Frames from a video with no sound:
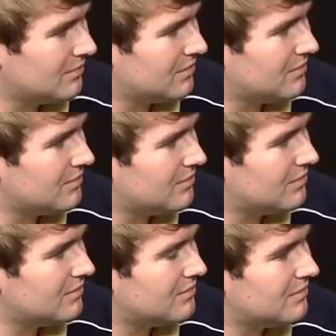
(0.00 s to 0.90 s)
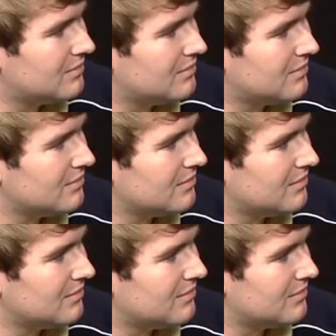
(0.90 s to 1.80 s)

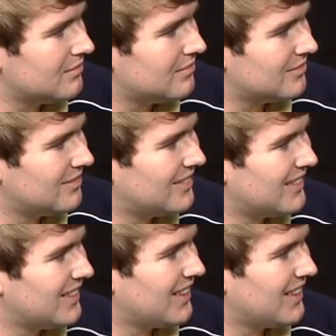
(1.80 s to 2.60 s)
This person isn't speaking.